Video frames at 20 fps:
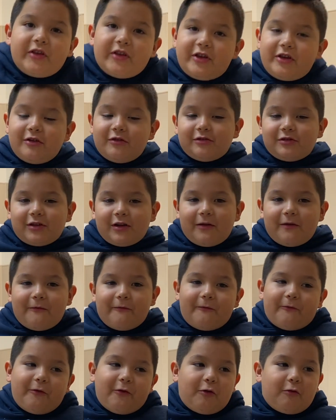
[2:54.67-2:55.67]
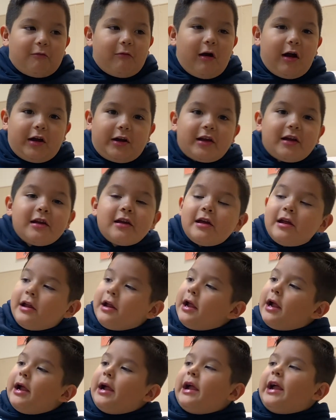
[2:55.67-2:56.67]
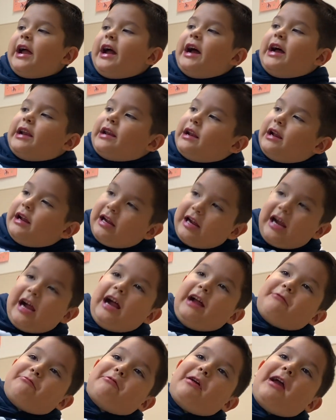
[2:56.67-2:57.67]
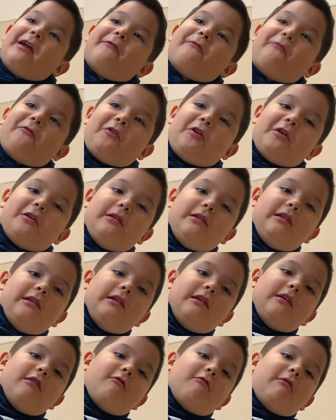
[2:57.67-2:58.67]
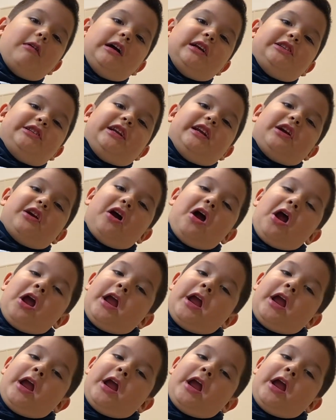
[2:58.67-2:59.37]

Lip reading: Use it for water. And I write for washing our